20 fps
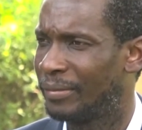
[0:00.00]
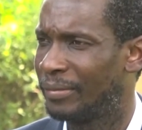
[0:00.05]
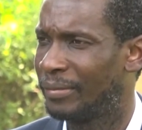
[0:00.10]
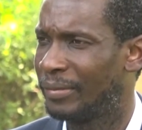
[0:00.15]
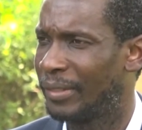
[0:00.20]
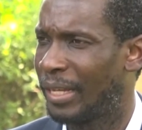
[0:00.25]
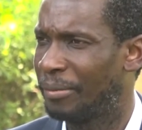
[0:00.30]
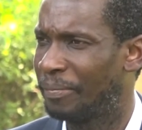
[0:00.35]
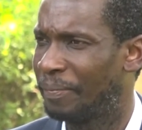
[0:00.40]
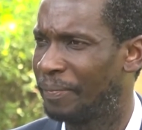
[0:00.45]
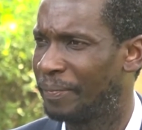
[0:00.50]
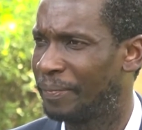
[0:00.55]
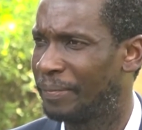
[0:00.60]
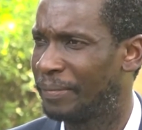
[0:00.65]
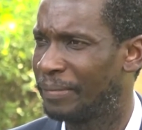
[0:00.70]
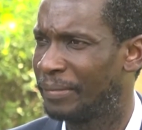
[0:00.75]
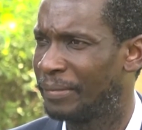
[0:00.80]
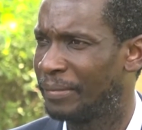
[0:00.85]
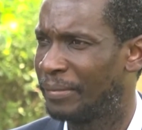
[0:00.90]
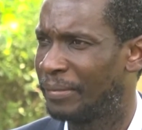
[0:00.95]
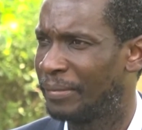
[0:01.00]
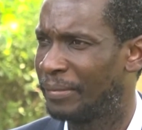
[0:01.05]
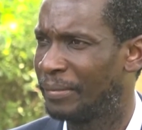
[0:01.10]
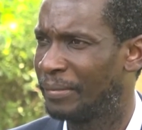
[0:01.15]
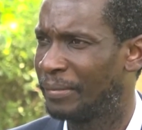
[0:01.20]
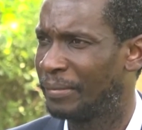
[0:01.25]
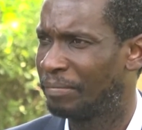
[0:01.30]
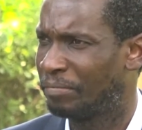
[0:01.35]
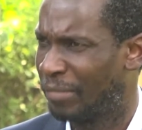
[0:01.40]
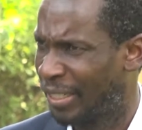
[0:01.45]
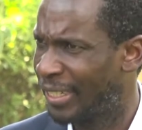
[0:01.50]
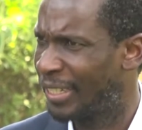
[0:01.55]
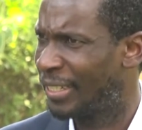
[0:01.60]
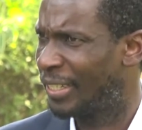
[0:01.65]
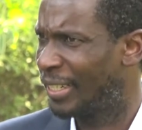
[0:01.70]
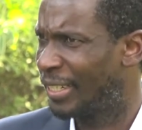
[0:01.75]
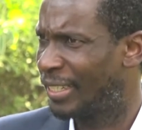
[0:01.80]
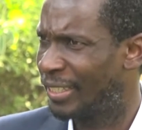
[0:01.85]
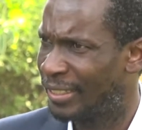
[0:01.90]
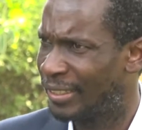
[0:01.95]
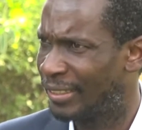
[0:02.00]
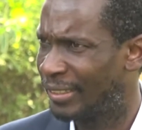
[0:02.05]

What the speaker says: Yep. But I did it.